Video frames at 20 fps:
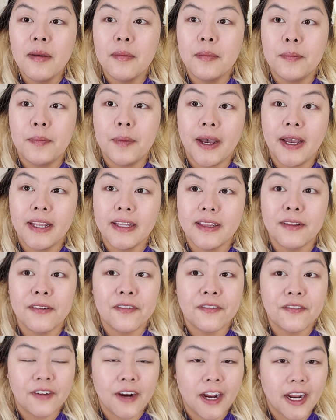But the
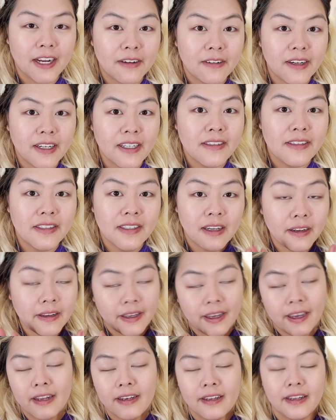fragrance,
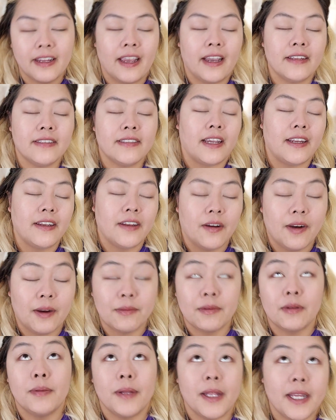again, yes, I know
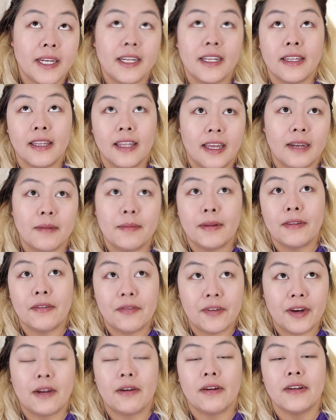I'm complaining a lot about the
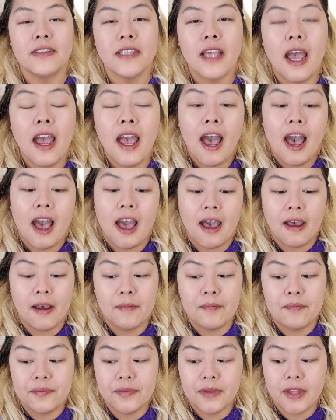fragrance.
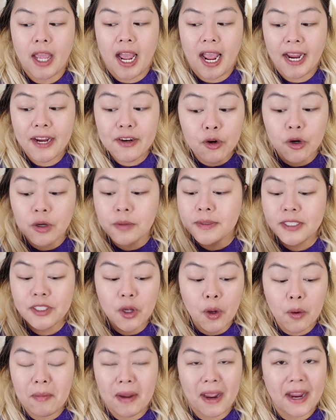I normally
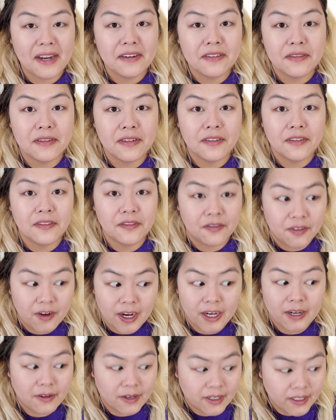don't mind
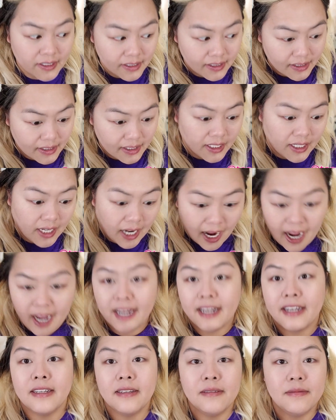fragranted
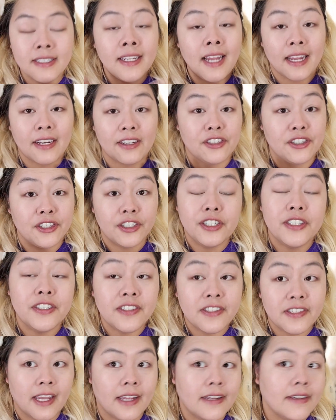items, not a
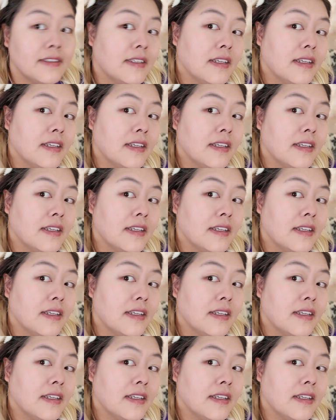good scent.